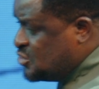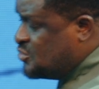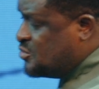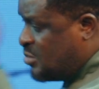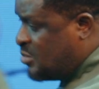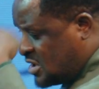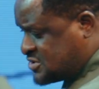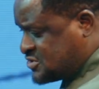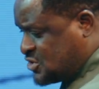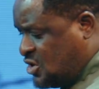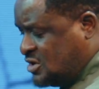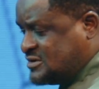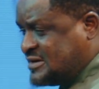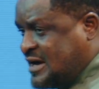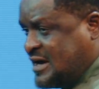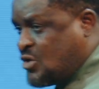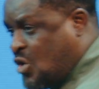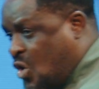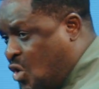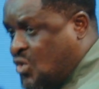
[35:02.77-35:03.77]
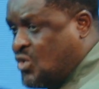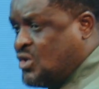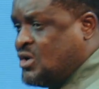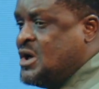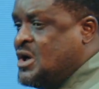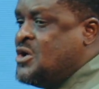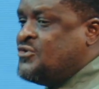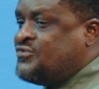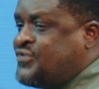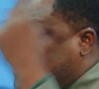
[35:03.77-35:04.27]
must undergo
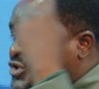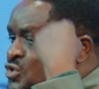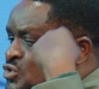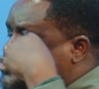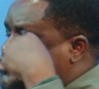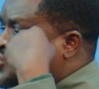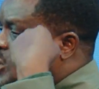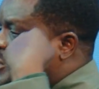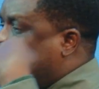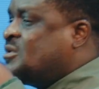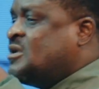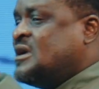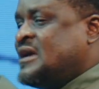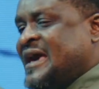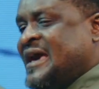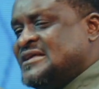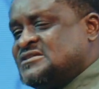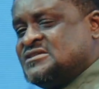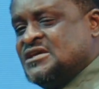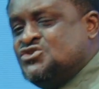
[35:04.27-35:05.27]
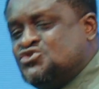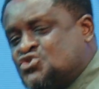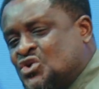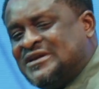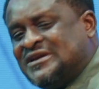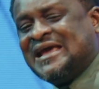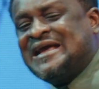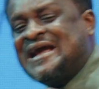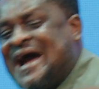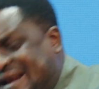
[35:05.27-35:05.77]
for you to get into
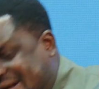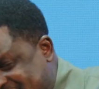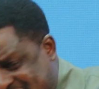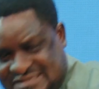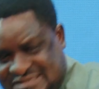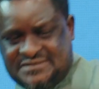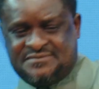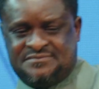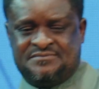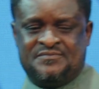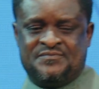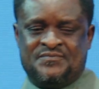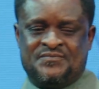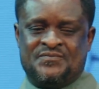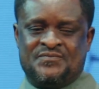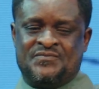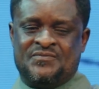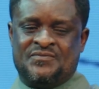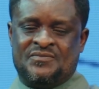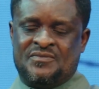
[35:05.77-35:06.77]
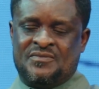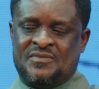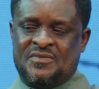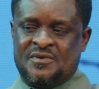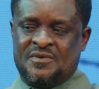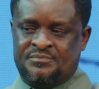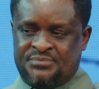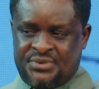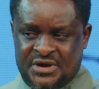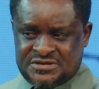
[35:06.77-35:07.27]
the garrison.
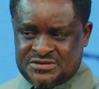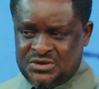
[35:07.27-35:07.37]
Praise the